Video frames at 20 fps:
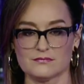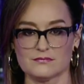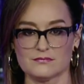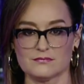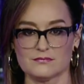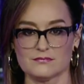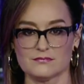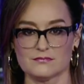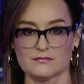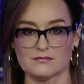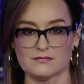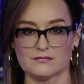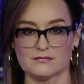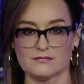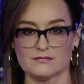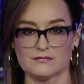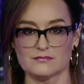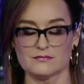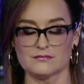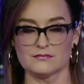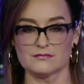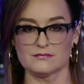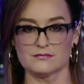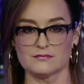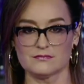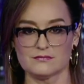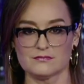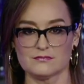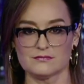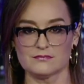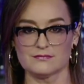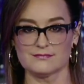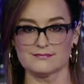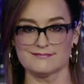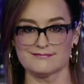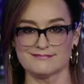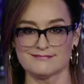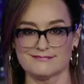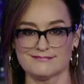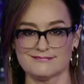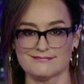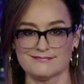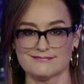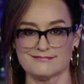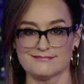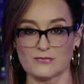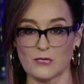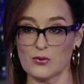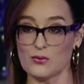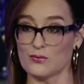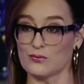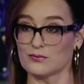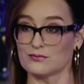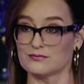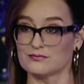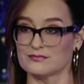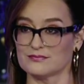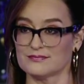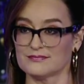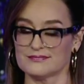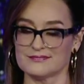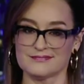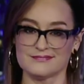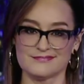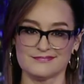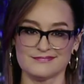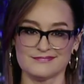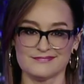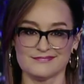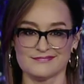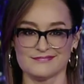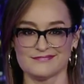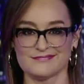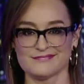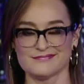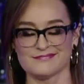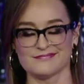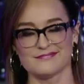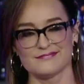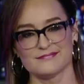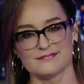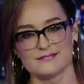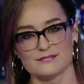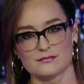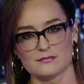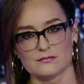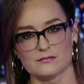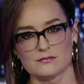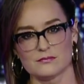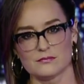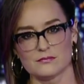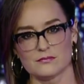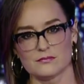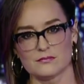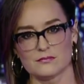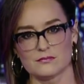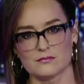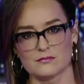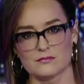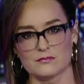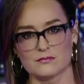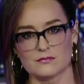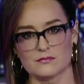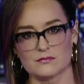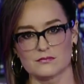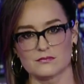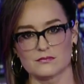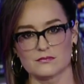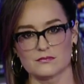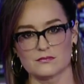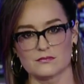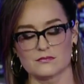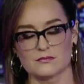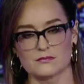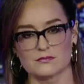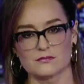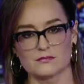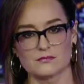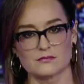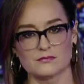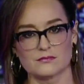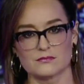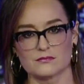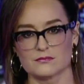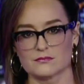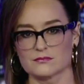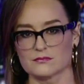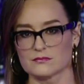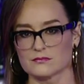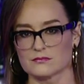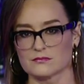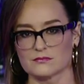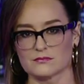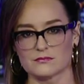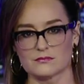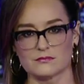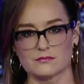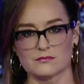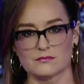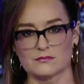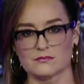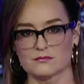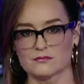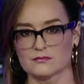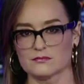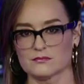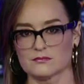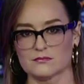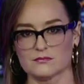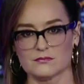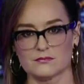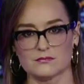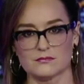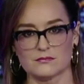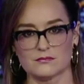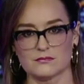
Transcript: [no speech]